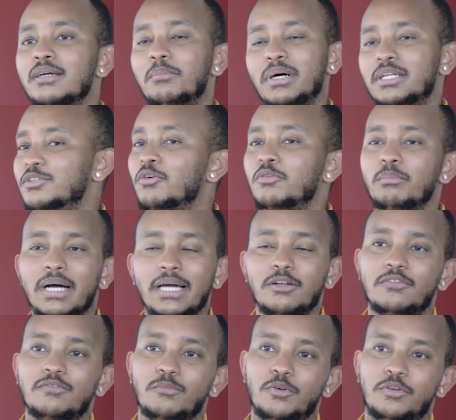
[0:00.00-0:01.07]
But don't bite
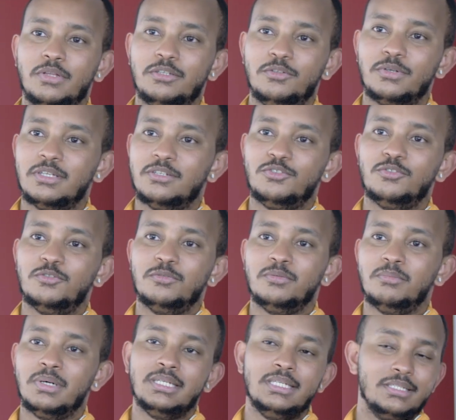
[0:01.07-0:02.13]
off more than you can chew.
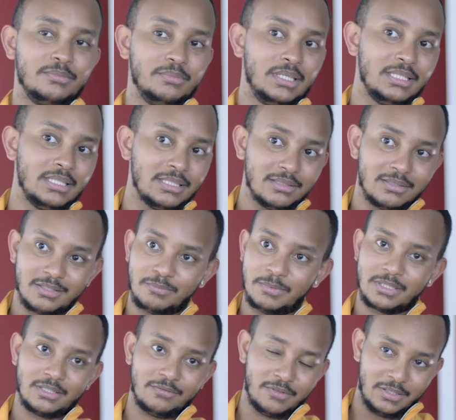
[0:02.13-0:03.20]
Money is money. It
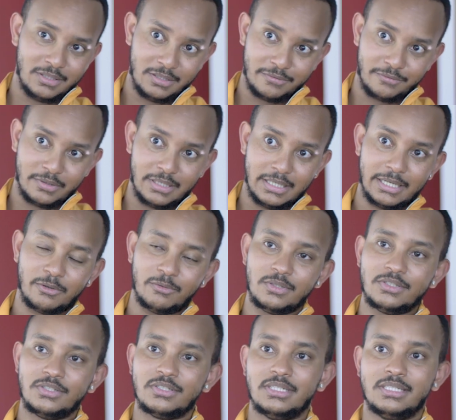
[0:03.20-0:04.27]
speaks a very different
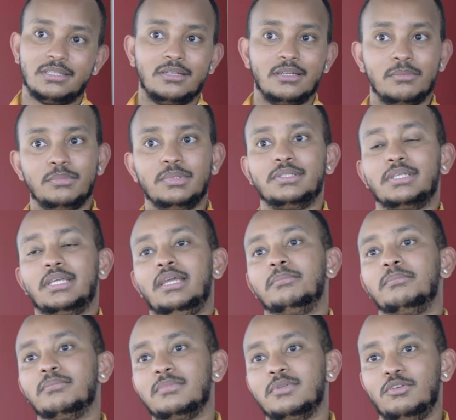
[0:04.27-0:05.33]
language. It's a numbers
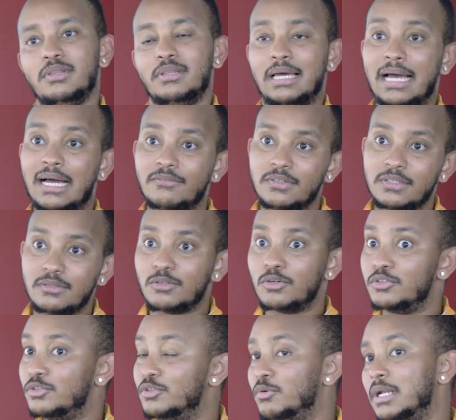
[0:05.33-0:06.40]
game. You either have it
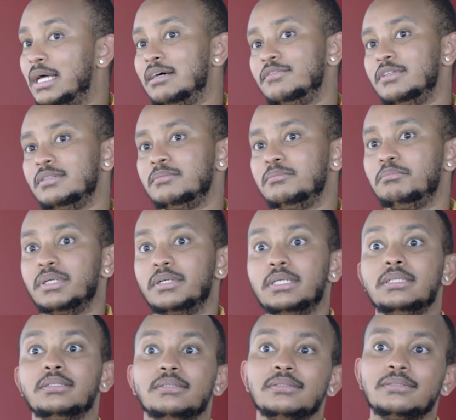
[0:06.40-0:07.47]
or you don't have it,
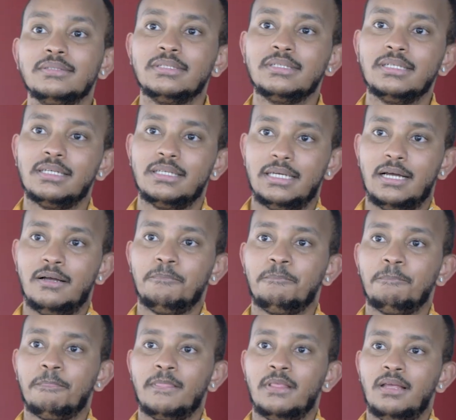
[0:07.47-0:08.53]
period. Yeah.
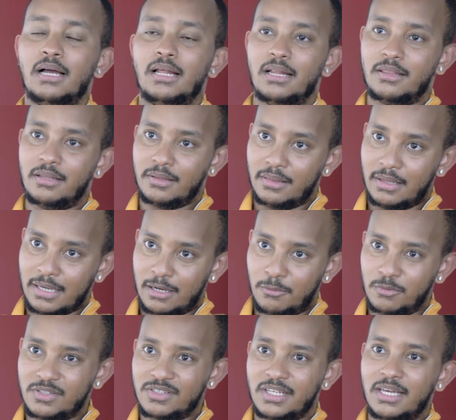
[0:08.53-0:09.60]
Another thing I
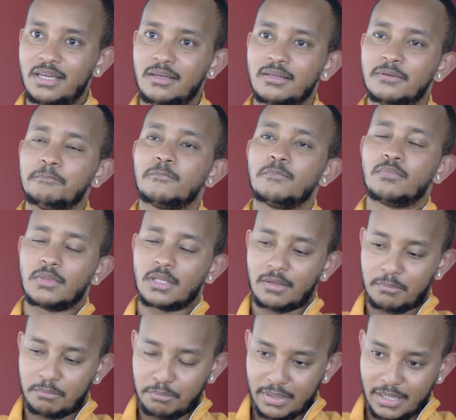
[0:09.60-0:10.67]
would say,
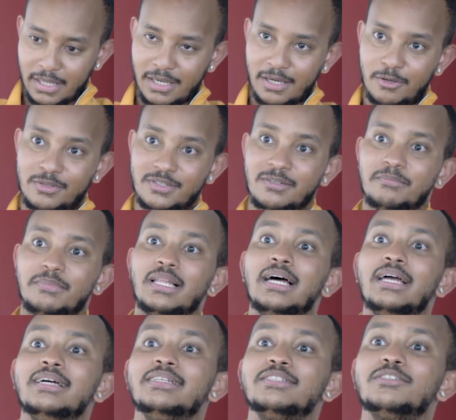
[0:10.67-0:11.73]
pay your
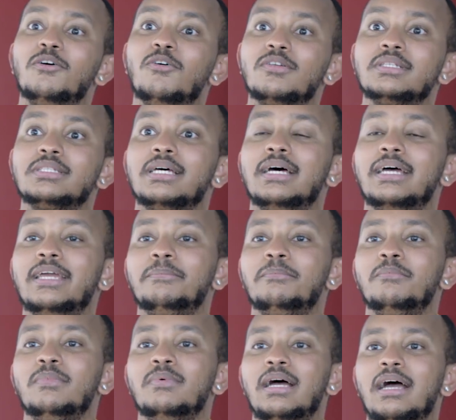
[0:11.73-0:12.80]
suppliers on
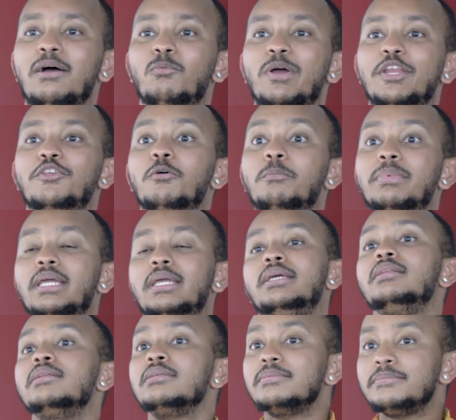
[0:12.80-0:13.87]
time when you're
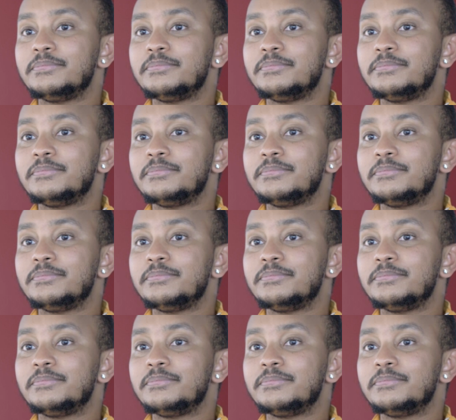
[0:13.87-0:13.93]
paid.